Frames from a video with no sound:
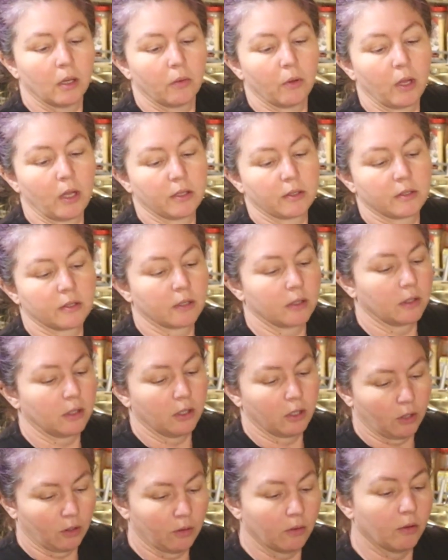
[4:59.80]
It's, you
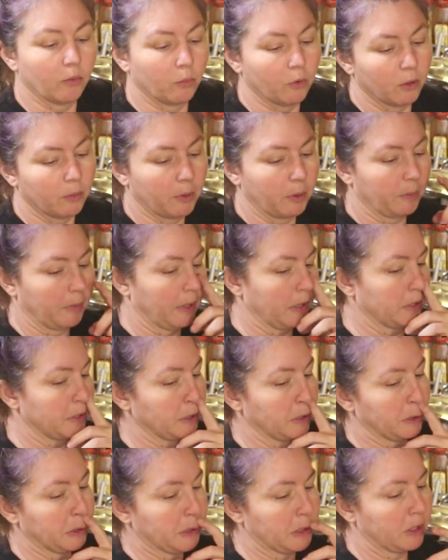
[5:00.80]
know, a warming
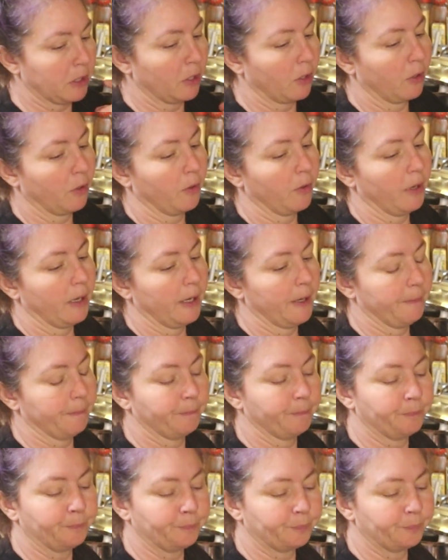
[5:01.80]
medicine. So, um,